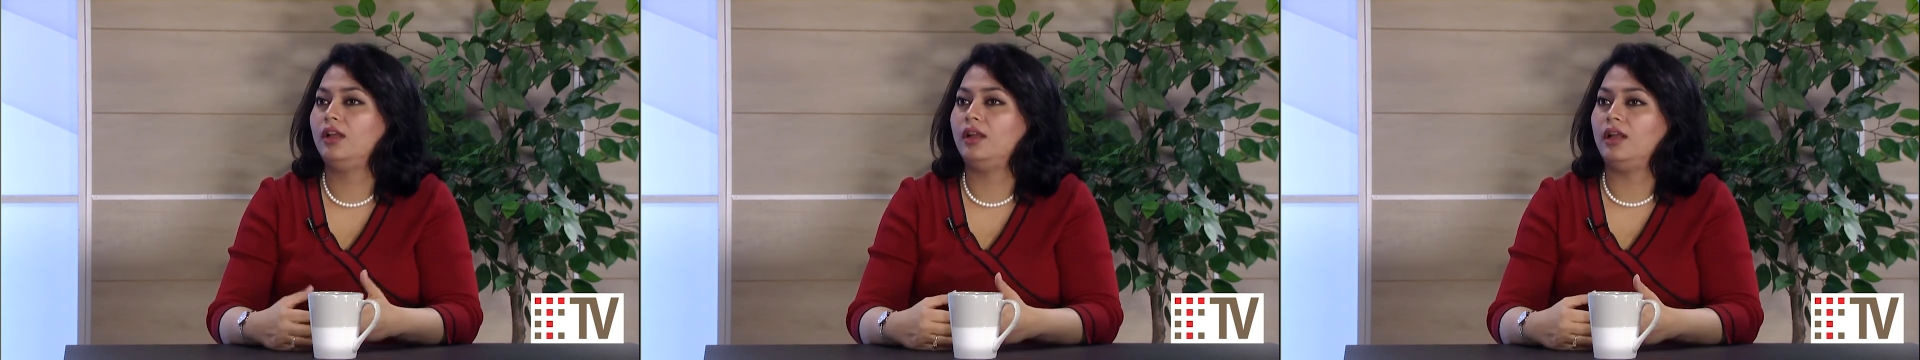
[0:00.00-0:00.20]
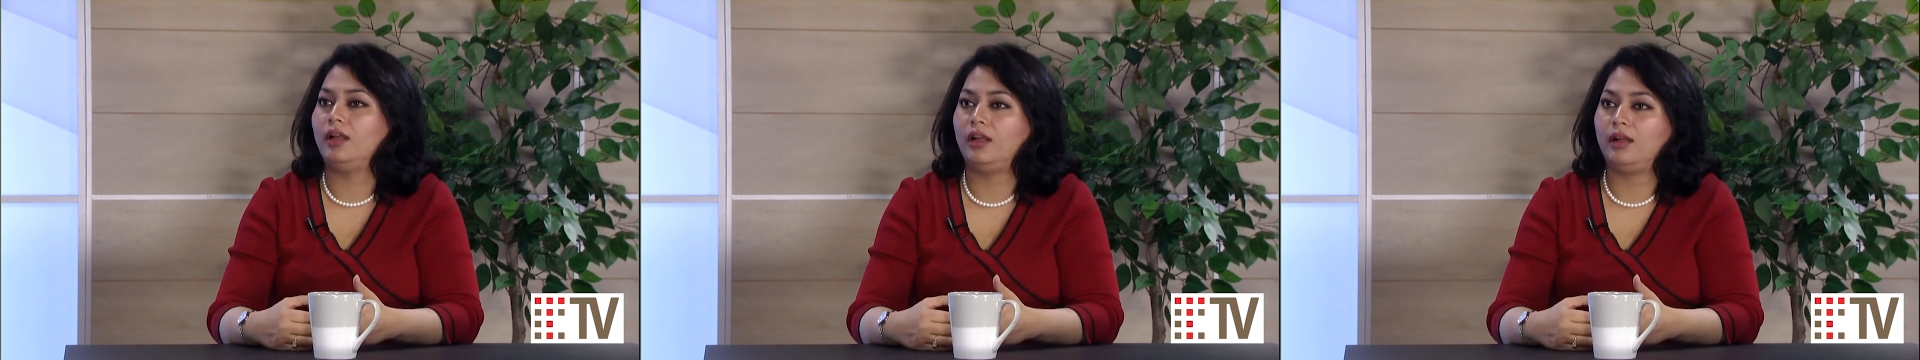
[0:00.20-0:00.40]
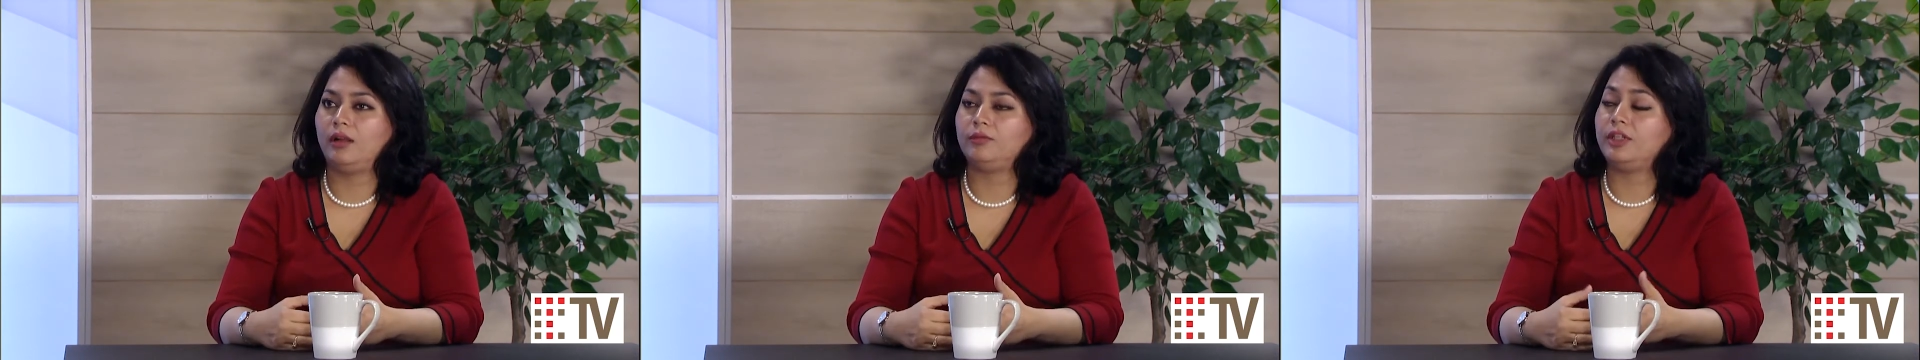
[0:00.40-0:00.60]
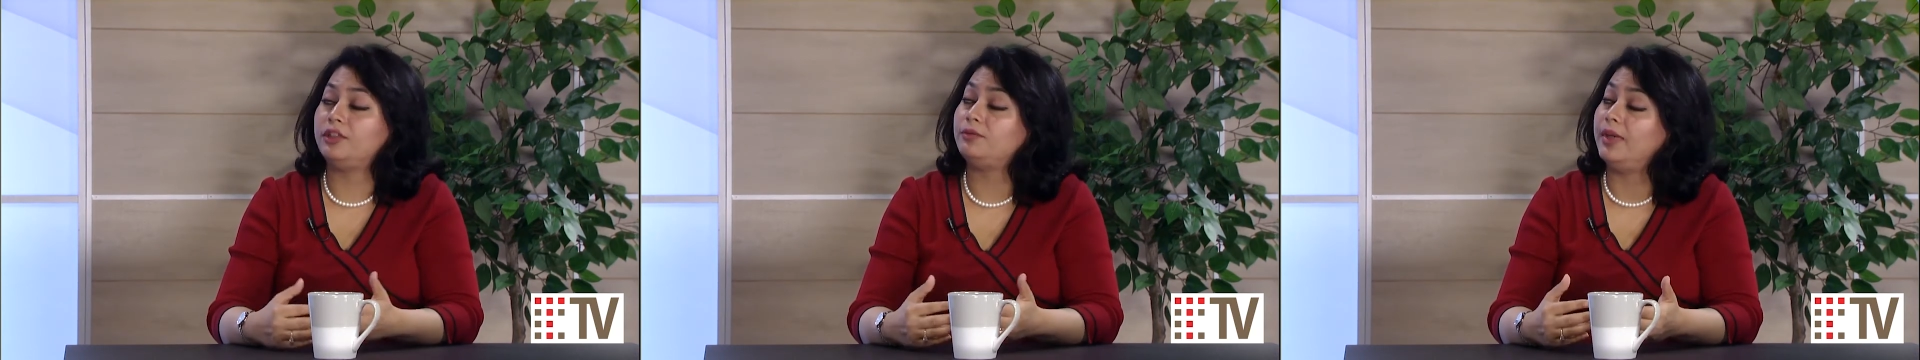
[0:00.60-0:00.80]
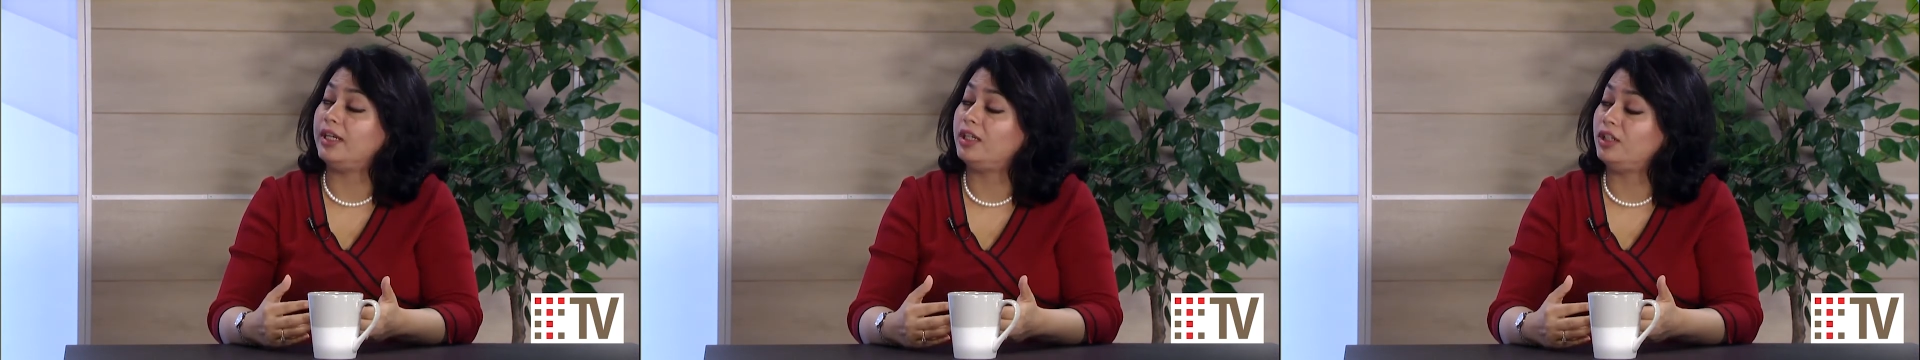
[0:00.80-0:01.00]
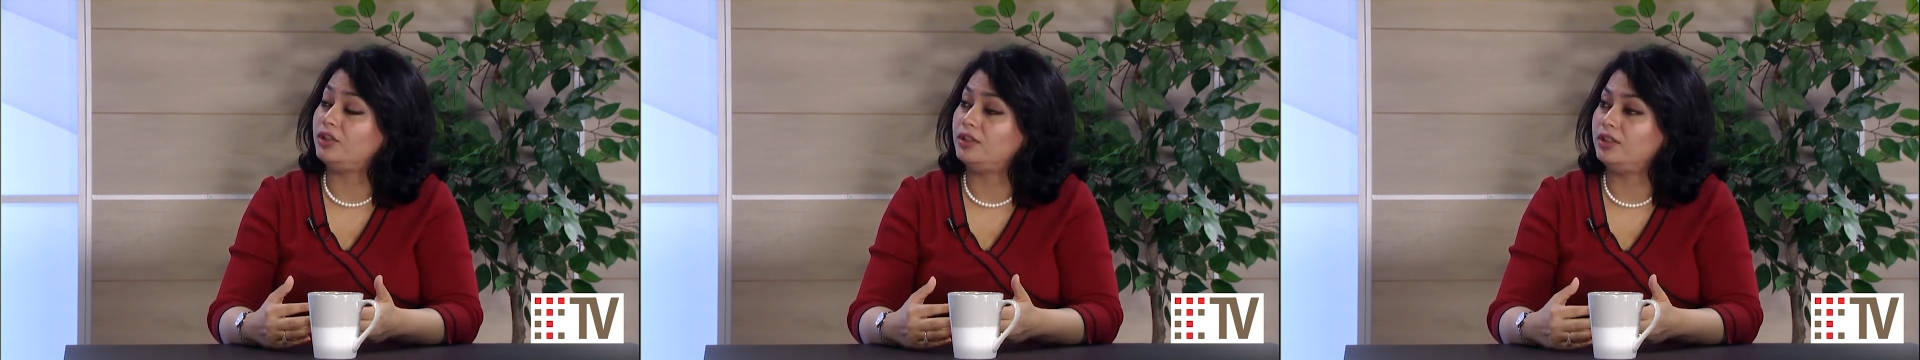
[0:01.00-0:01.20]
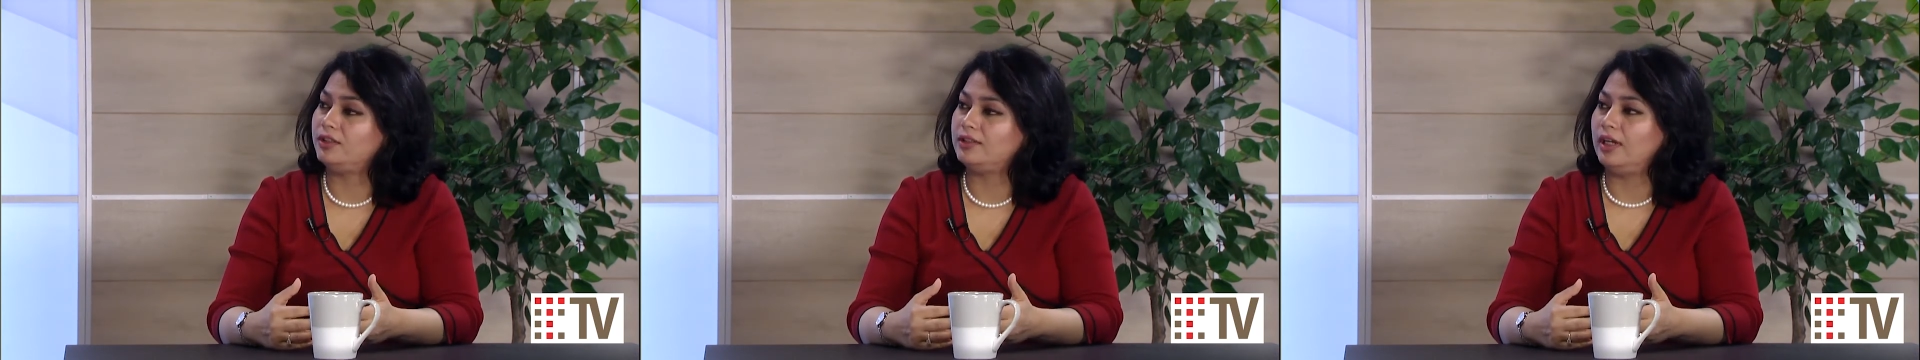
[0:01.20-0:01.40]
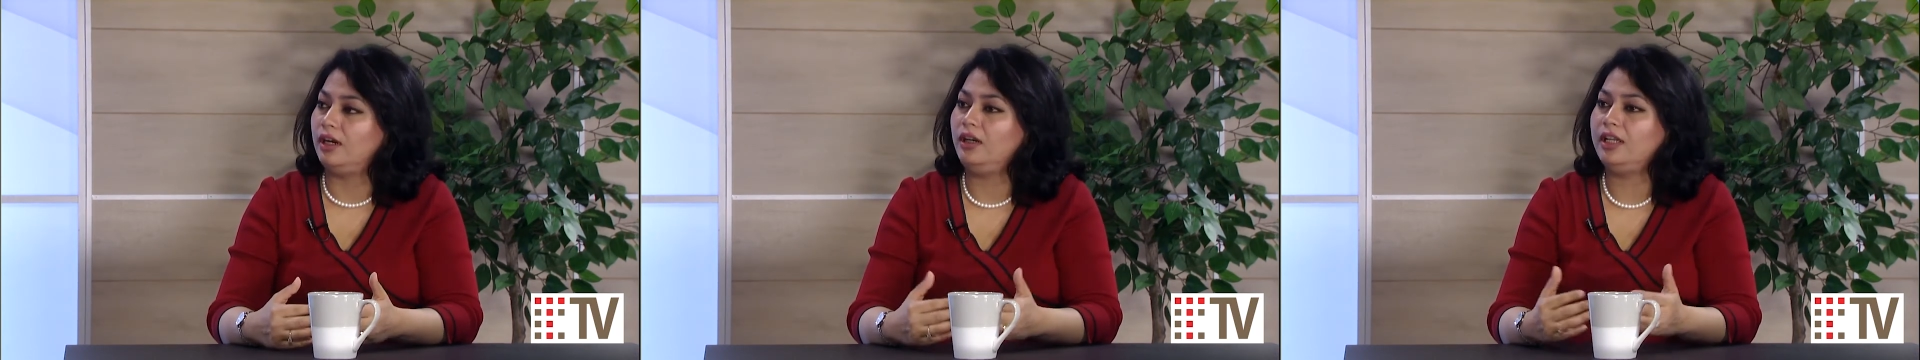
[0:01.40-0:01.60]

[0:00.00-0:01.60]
um, nurse practitioners are,